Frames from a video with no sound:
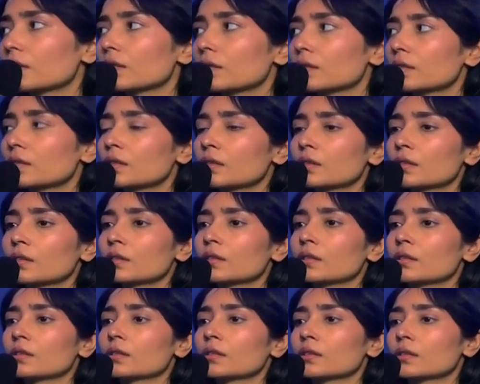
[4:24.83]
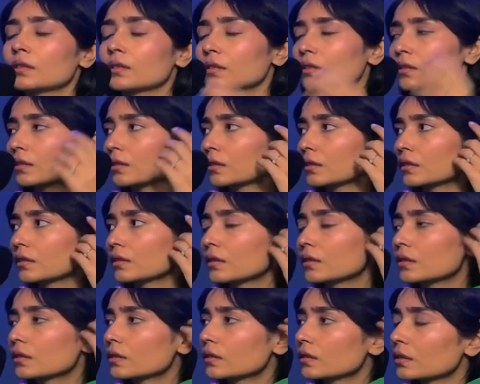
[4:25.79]

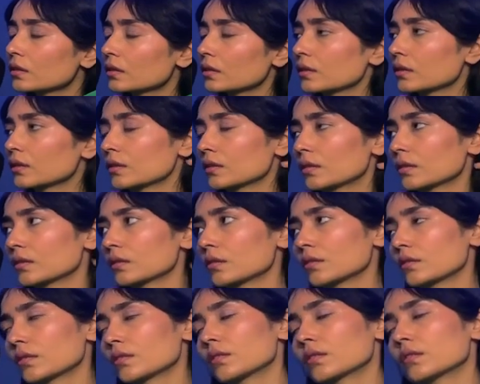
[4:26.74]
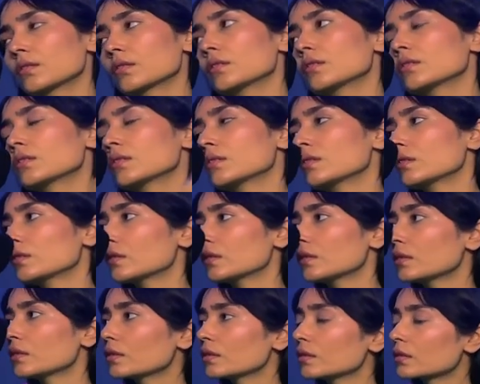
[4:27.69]

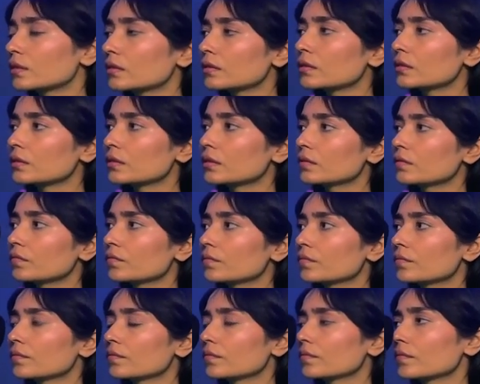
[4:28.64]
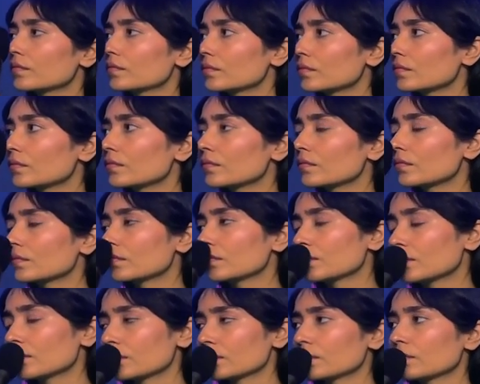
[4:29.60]

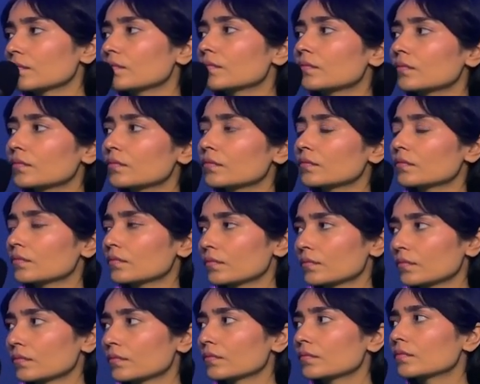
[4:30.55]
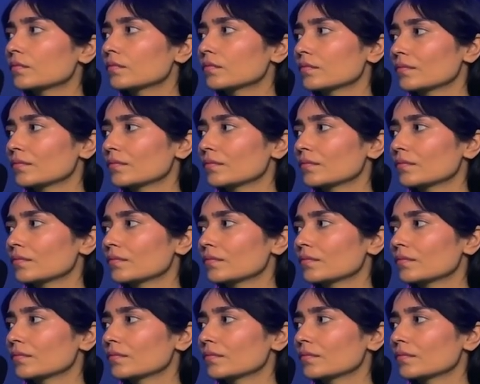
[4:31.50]
The person shown says nothing.